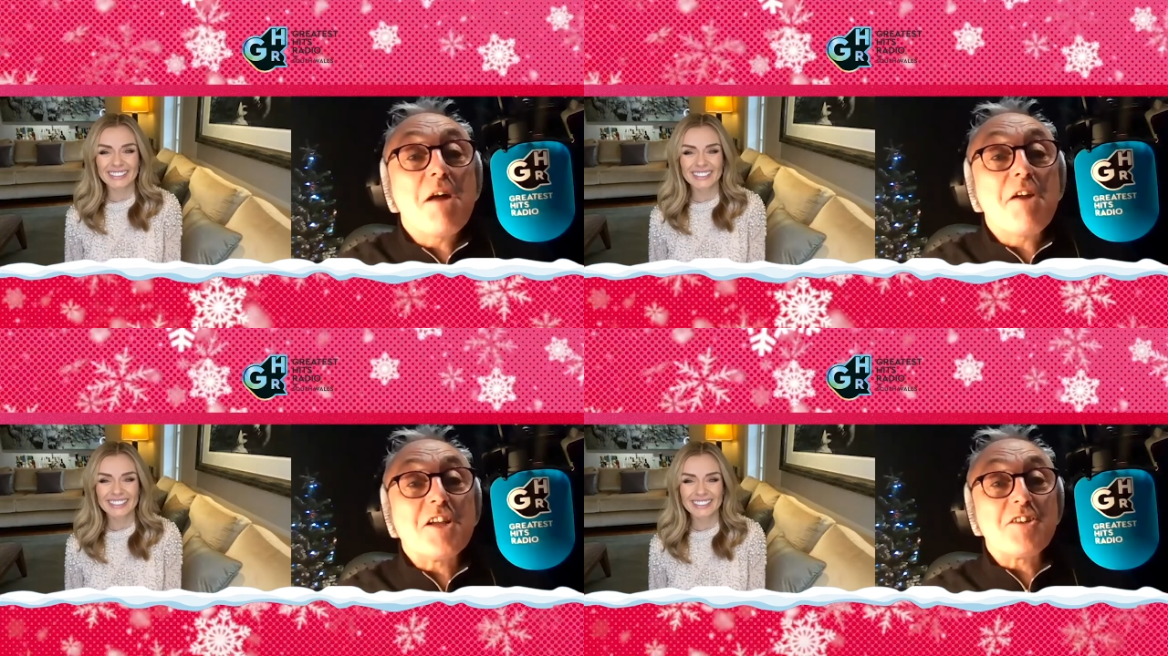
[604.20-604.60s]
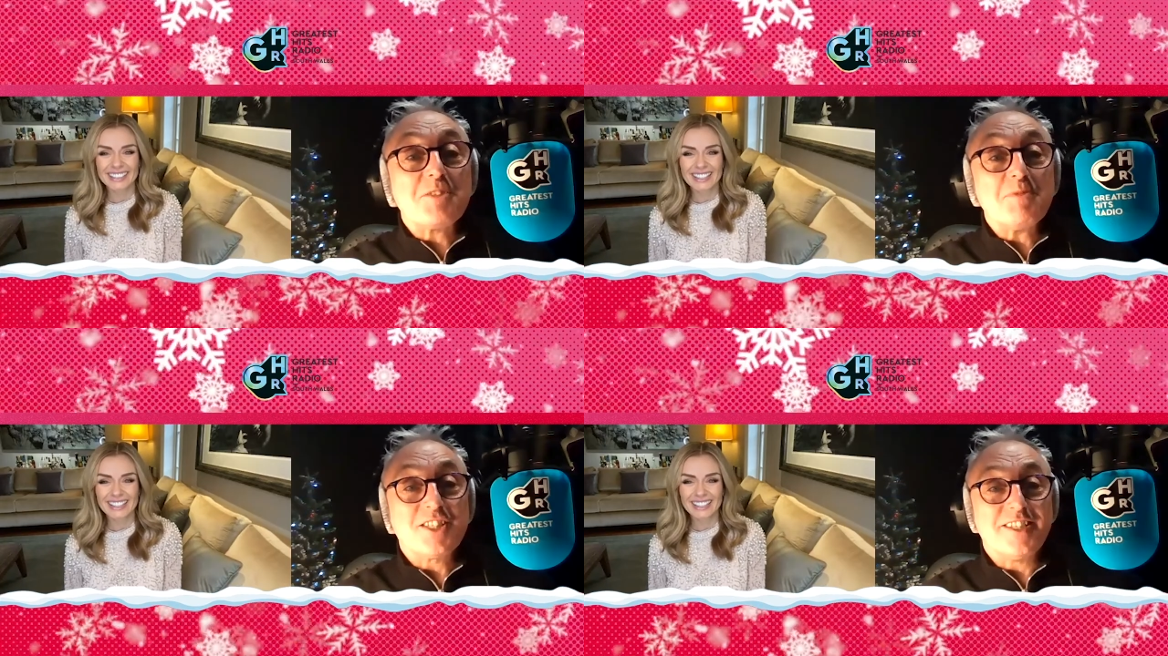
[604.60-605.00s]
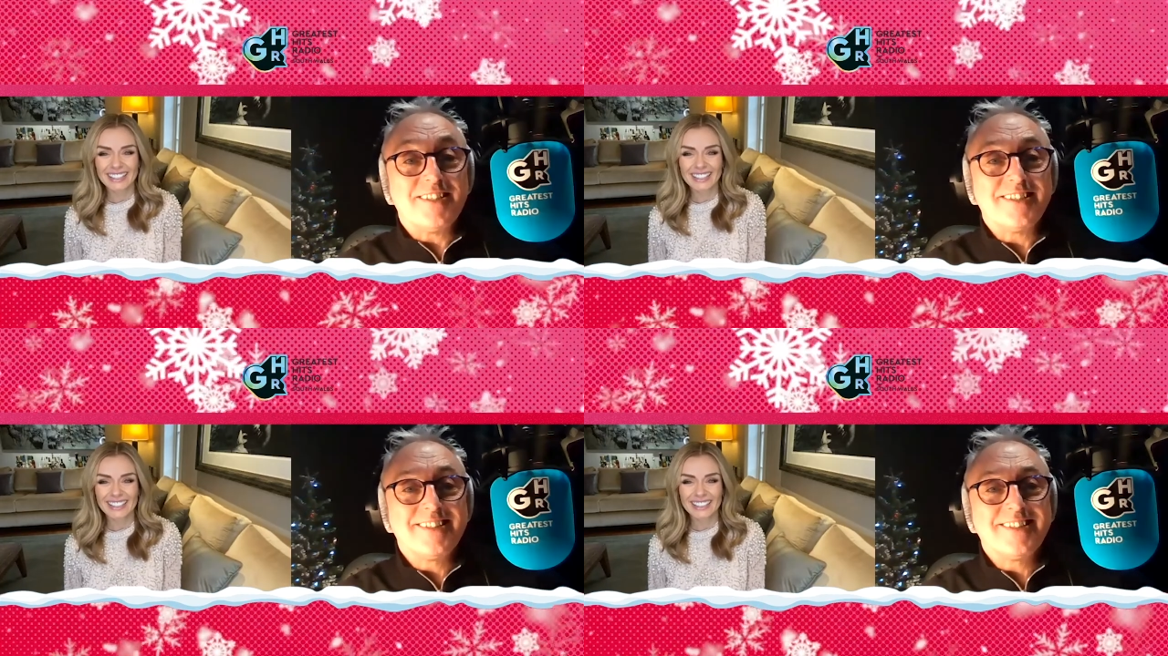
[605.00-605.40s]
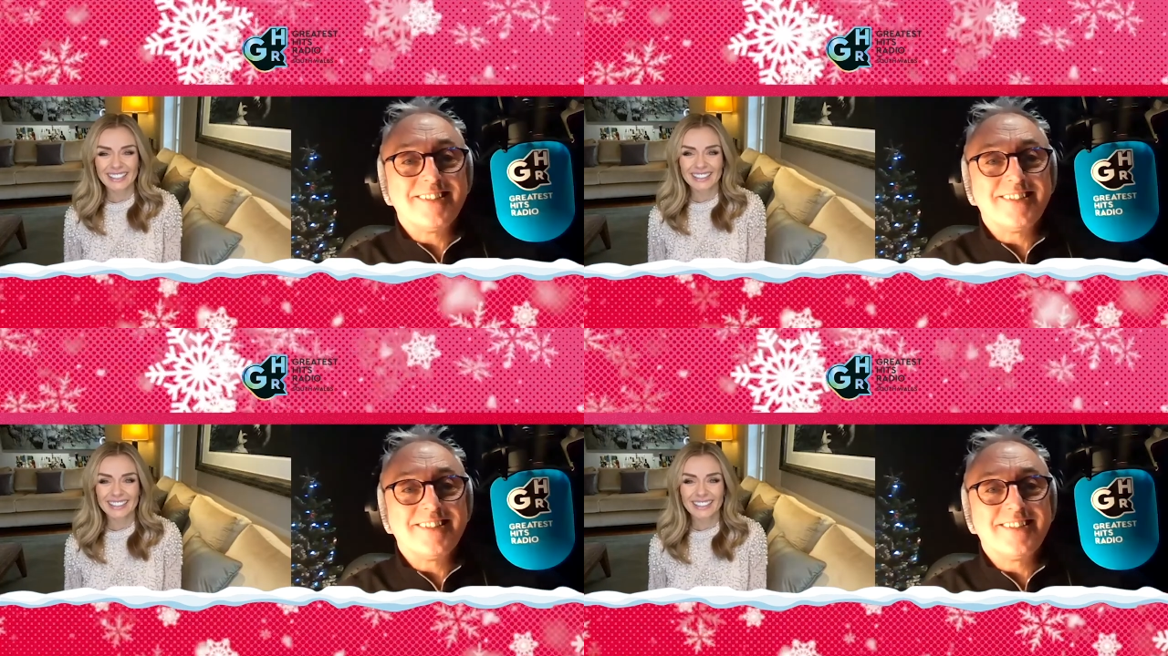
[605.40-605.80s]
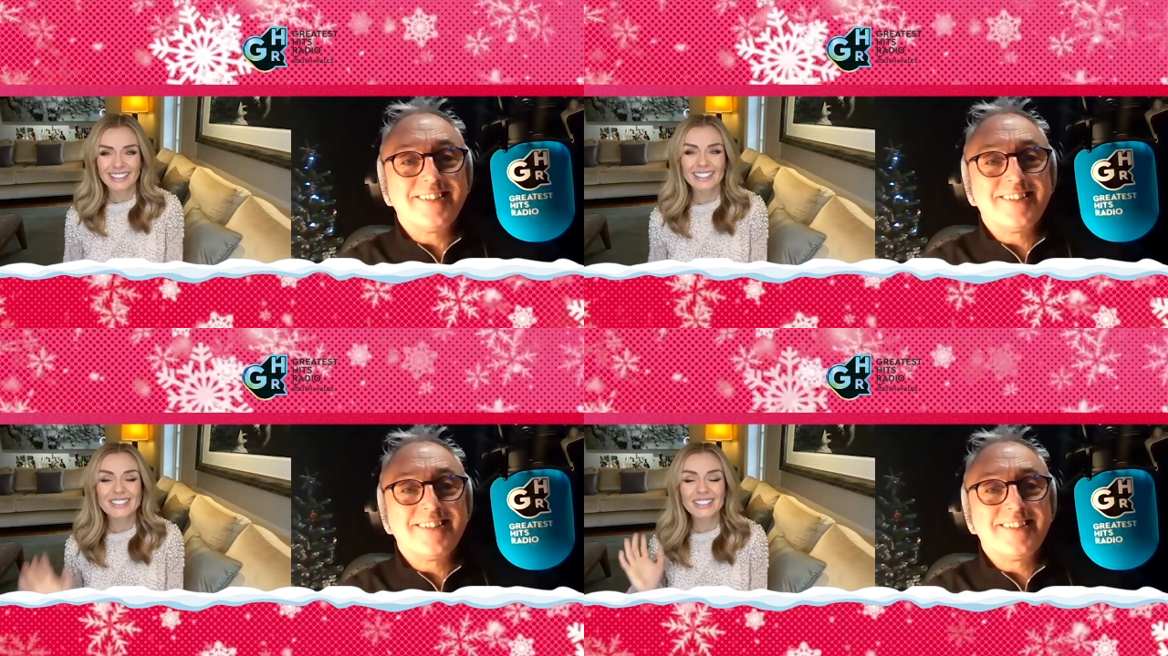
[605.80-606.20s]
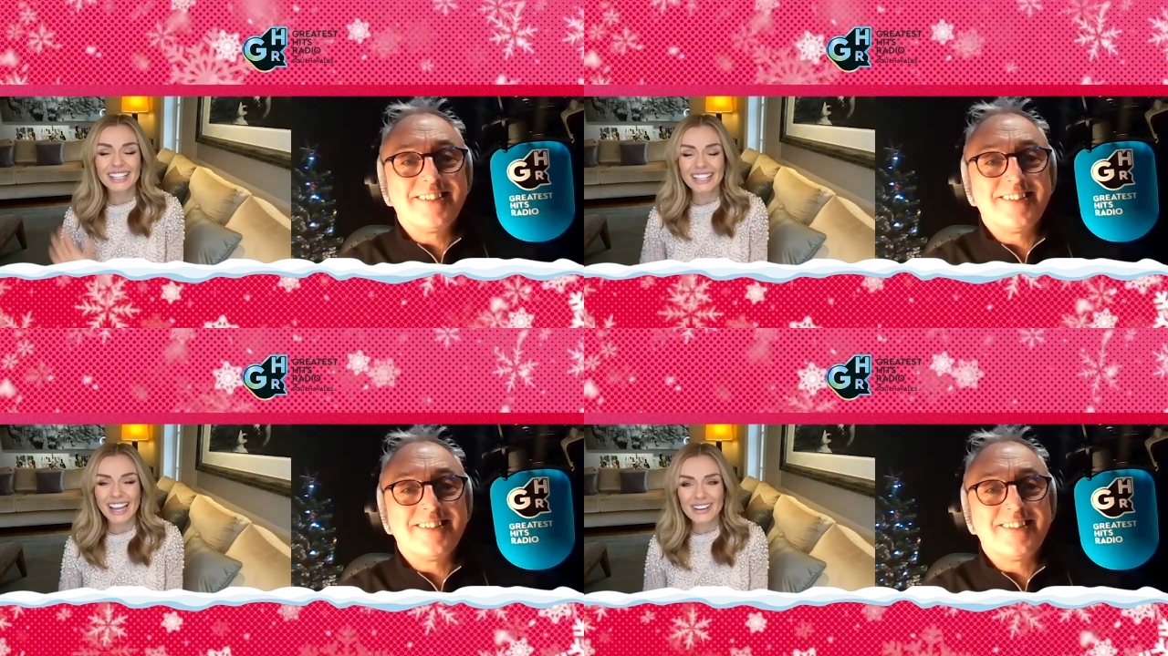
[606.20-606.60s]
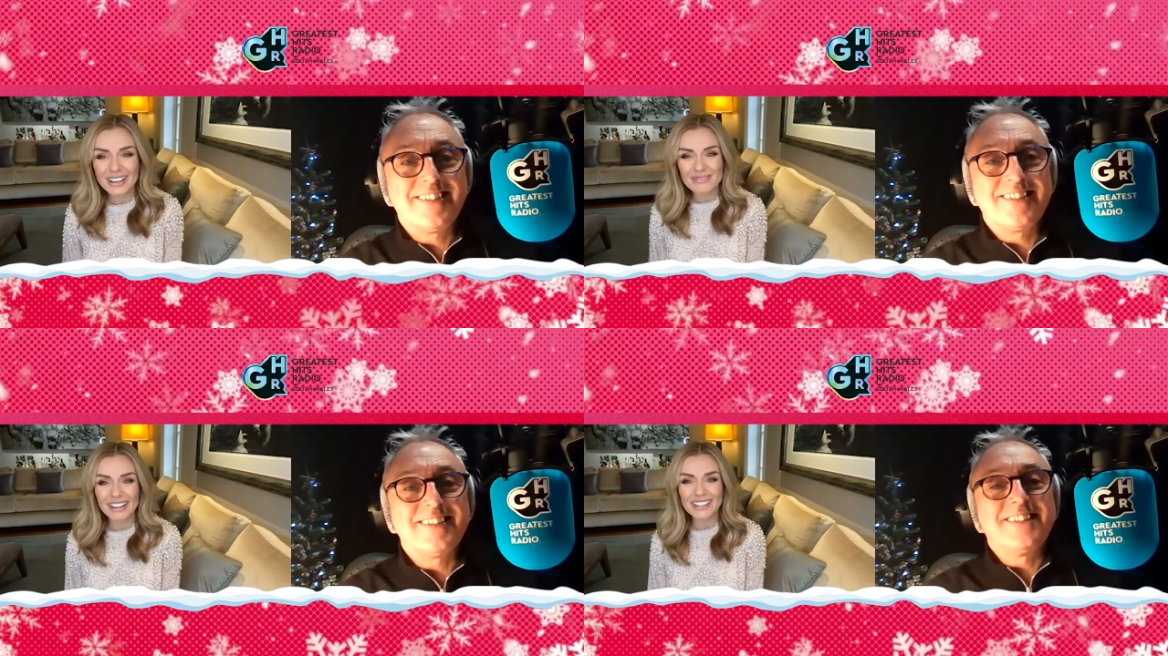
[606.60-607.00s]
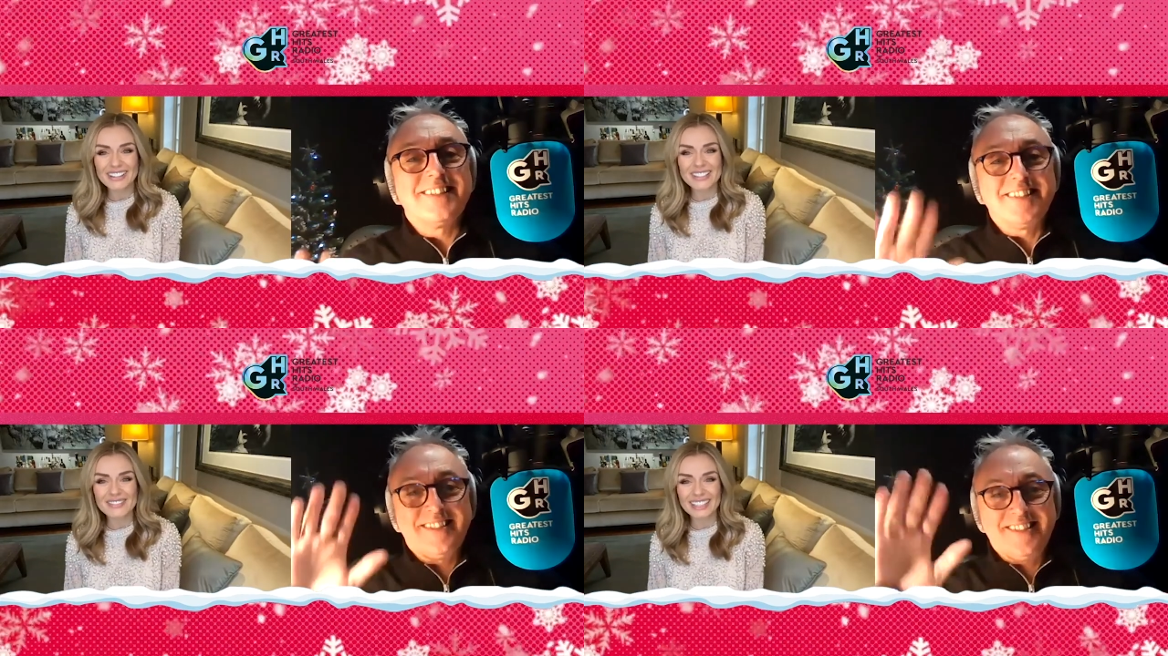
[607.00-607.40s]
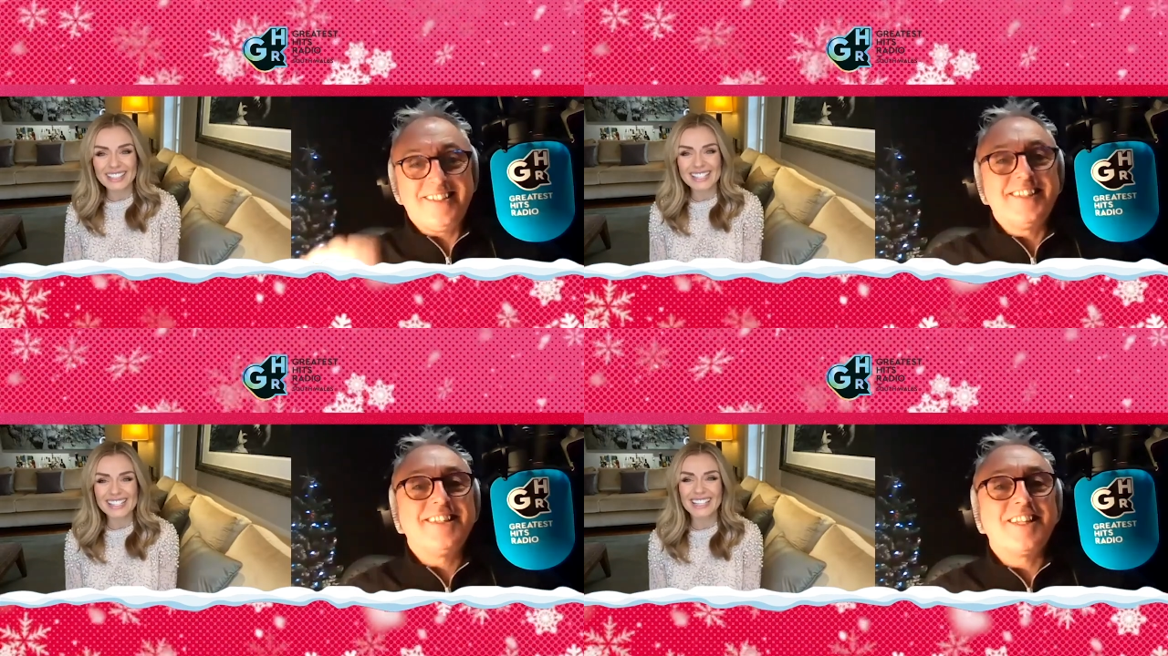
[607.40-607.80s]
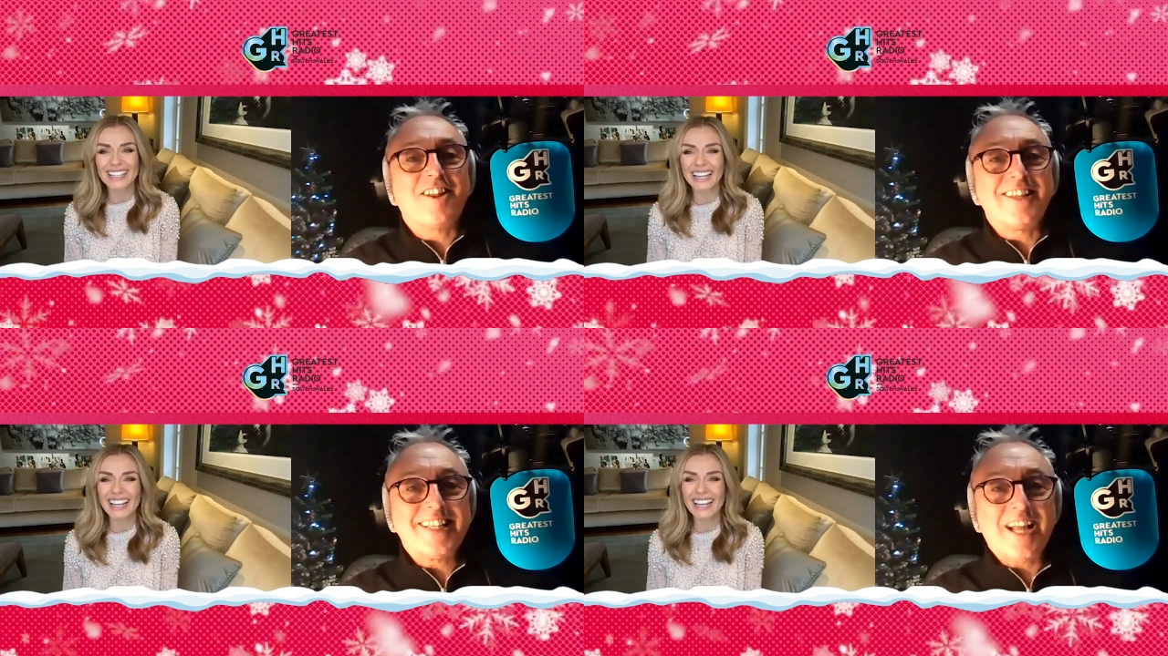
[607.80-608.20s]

Speaker 1: Merry Christmas to you.
Speaker 2: Nadolig Merry Christmas. Nadolig